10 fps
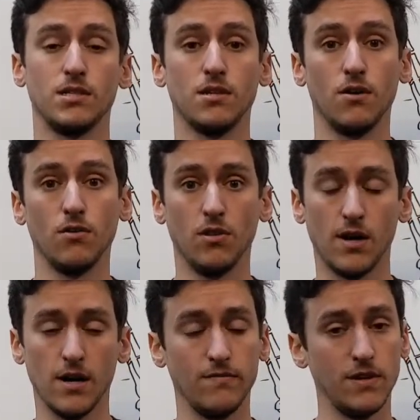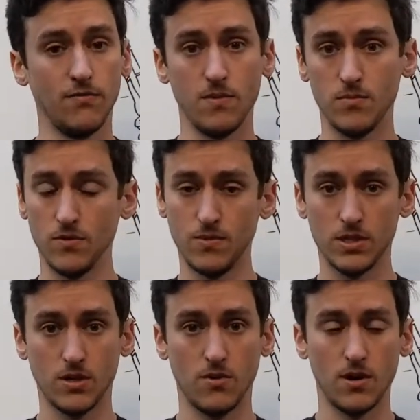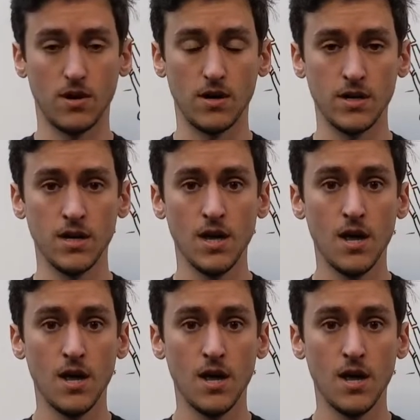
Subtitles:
So a lot of different movements going on.